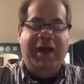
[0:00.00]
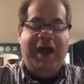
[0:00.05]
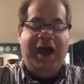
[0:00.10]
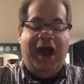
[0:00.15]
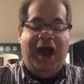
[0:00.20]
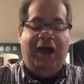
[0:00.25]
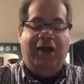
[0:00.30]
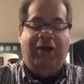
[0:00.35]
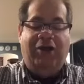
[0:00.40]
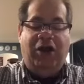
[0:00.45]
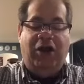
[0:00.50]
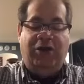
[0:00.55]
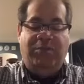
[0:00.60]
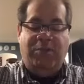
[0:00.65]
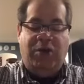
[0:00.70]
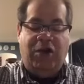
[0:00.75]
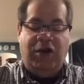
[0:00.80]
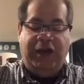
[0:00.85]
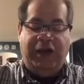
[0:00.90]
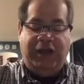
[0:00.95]
our Good
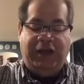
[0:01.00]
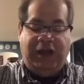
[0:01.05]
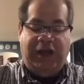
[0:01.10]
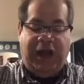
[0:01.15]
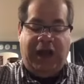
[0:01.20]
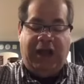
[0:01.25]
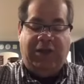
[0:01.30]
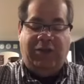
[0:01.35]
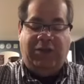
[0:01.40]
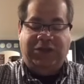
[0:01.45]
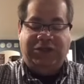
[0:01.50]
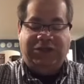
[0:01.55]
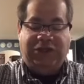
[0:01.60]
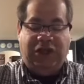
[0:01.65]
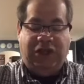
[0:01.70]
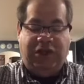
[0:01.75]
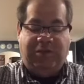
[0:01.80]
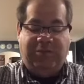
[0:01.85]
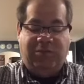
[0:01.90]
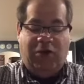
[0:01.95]
Morning tonight was
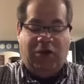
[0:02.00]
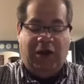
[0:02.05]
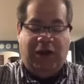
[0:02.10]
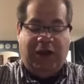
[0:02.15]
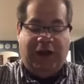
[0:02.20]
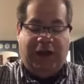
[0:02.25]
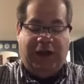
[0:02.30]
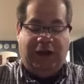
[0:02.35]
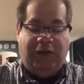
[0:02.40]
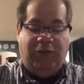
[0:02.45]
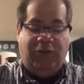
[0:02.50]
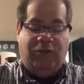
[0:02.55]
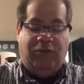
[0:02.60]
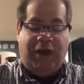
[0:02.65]
Good Morning.